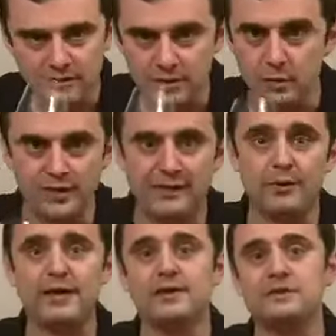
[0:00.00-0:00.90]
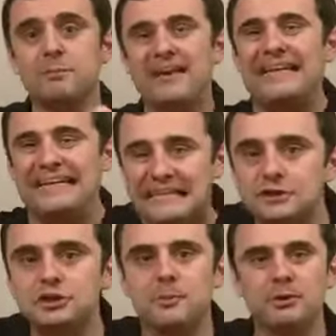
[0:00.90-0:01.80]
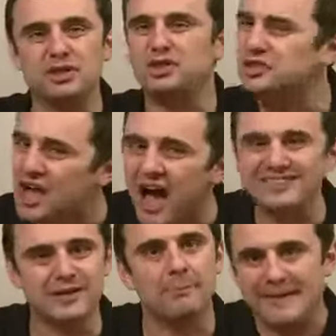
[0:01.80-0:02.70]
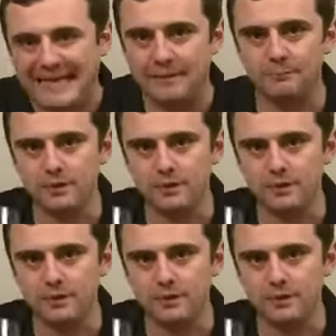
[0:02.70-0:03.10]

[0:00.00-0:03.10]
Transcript: You don't want to get ridiculous, but I need you to put your schnoz up in it.